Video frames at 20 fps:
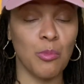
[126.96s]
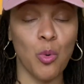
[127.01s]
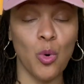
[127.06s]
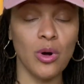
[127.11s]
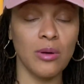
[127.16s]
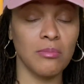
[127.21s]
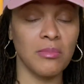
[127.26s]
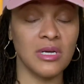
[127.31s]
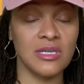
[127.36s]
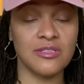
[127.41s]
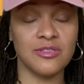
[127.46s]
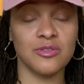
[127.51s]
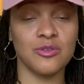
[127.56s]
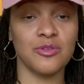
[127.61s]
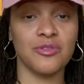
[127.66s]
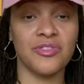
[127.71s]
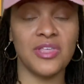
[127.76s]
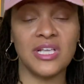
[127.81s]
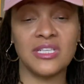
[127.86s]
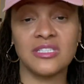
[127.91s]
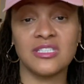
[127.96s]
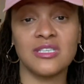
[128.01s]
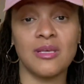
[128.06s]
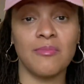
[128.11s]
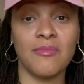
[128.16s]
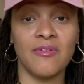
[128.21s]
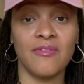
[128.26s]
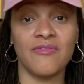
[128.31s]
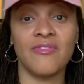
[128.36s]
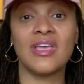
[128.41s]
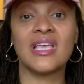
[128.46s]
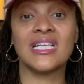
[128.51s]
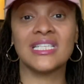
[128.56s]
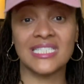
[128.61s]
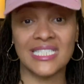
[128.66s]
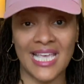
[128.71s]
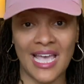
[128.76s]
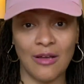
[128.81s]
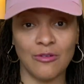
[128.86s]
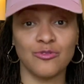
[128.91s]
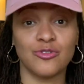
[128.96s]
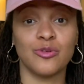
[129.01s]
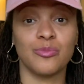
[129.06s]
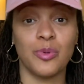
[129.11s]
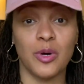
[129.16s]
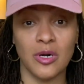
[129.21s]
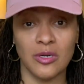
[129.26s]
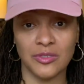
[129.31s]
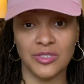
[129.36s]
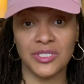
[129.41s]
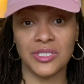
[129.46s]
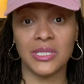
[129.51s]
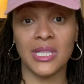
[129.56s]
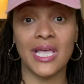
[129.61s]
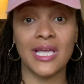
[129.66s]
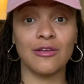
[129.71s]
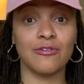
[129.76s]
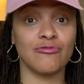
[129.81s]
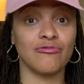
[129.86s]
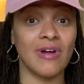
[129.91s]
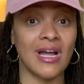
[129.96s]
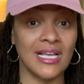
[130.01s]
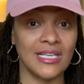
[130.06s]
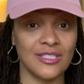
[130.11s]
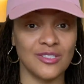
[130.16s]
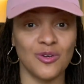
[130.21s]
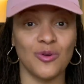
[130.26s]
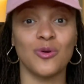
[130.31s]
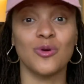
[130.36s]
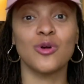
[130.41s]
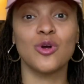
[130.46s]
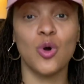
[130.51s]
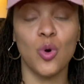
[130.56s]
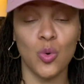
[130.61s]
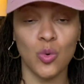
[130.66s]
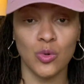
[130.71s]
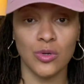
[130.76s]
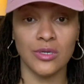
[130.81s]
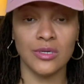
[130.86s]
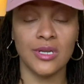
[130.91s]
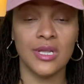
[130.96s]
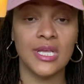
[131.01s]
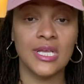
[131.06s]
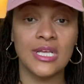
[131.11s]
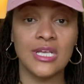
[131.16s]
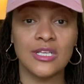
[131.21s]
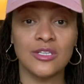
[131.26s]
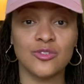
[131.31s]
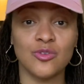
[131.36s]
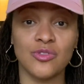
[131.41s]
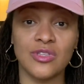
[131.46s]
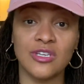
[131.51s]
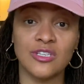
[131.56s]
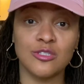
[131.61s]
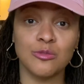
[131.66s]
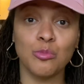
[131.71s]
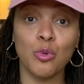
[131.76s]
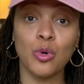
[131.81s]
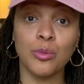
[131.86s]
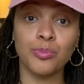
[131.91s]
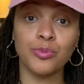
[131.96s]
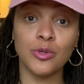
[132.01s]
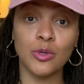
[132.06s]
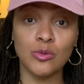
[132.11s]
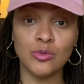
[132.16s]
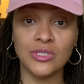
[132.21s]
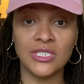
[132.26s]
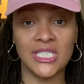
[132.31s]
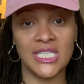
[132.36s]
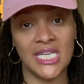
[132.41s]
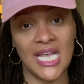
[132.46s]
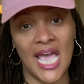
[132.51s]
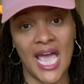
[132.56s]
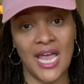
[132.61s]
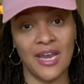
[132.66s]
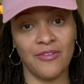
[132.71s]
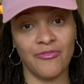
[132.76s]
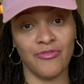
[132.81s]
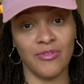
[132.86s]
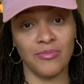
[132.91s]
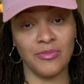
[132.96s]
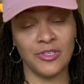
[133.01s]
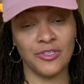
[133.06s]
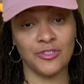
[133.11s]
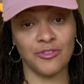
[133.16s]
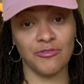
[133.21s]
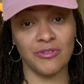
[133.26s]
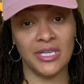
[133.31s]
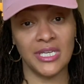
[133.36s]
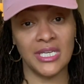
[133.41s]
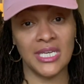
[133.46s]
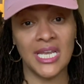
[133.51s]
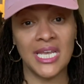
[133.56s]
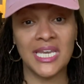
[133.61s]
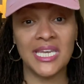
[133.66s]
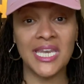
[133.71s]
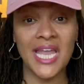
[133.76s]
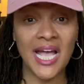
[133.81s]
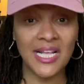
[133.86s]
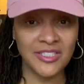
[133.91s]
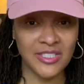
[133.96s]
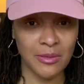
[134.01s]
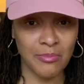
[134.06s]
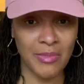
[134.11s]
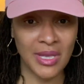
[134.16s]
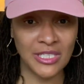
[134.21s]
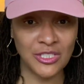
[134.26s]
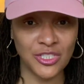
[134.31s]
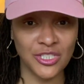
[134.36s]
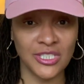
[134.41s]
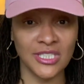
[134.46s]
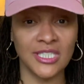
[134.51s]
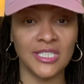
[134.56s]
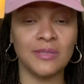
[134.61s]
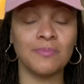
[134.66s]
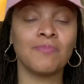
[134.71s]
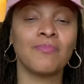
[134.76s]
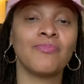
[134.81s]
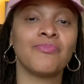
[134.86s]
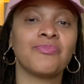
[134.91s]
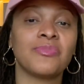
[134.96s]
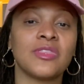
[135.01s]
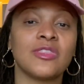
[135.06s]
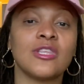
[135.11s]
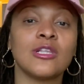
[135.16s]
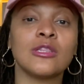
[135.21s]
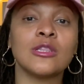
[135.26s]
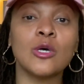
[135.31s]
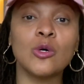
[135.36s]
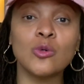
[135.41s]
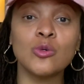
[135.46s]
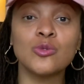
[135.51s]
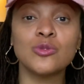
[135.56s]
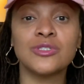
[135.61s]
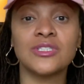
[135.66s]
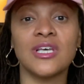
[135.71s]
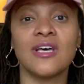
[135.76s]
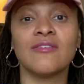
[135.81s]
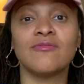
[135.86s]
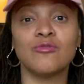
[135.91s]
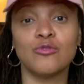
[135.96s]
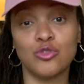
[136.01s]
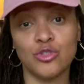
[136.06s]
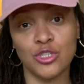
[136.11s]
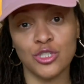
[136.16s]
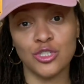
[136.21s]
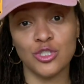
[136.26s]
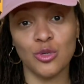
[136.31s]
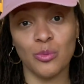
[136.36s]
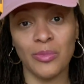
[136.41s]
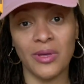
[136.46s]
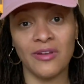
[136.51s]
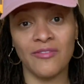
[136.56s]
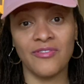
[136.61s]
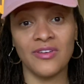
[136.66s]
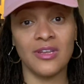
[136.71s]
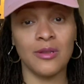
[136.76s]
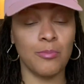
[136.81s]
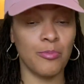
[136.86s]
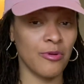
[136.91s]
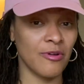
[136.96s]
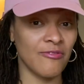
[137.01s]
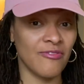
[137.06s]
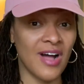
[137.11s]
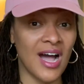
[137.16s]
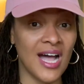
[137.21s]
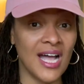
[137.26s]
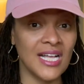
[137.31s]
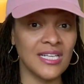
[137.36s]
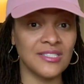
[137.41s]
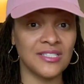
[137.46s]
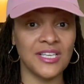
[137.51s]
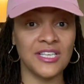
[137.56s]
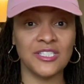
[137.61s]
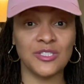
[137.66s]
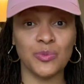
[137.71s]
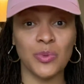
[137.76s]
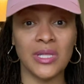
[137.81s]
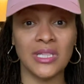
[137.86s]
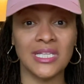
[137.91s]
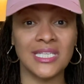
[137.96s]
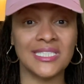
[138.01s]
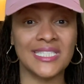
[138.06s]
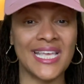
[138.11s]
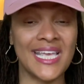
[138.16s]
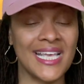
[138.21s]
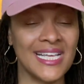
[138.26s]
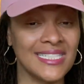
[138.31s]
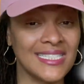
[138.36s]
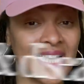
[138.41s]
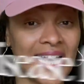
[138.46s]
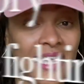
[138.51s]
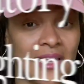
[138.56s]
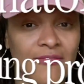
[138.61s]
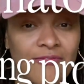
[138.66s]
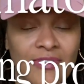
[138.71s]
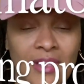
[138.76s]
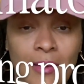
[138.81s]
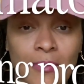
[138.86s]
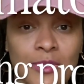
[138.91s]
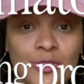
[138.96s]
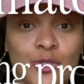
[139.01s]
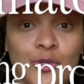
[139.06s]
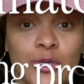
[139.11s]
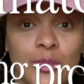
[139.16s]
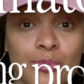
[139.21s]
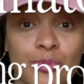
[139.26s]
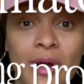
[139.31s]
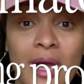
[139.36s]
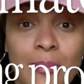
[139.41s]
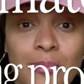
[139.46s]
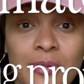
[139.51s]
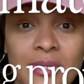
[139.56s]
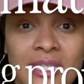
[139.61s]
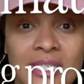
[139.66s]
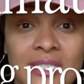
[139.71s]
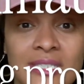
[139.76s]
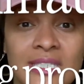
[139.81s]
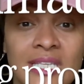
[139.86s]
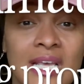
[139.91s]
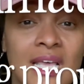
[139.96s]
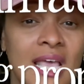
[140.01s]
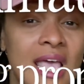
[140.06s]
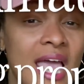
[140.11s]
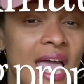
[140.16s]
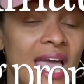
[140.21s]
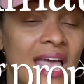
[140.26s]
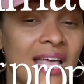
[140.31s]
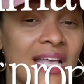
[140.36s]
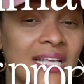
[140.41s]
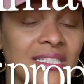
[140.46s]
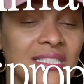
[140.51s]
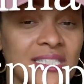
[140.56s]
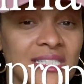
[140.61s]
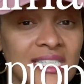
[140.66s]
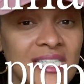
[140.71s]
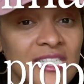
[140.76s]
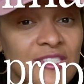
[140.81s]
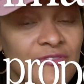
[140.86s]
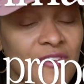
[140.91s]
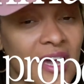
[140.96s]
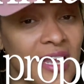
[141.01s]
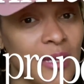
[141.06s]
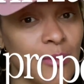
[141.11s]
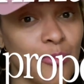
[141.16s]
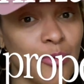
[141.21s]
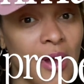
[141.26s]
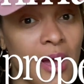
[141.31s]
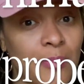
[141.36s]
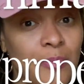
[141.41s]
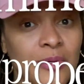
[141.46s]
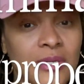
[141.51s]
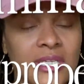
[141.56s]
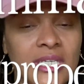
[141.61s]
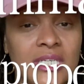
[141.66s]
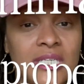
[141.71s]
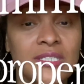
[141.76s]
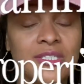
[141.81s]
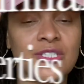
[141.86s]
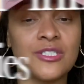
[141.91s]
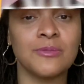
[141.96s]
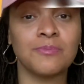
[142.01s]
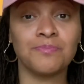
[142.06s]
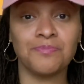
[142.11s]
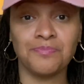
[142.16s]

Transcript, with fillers: more muscle than some of its counterparts like rice or corn. So there's more protein added from this grain. Not to mention the loads of nutritional benefit it provides as well as anti-inflammatory properties and disease fighting properties